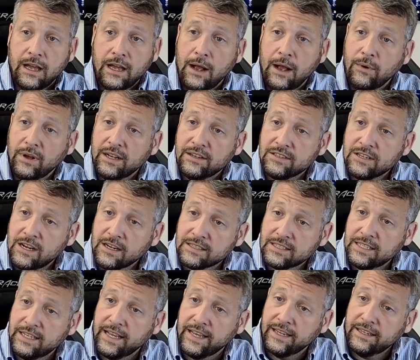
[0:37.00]
I want to talk
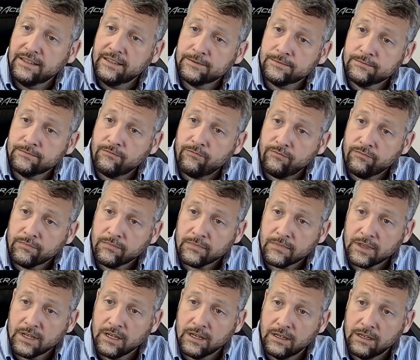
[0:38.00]
today
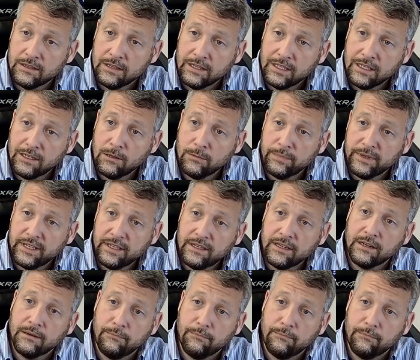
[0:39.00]
a little bit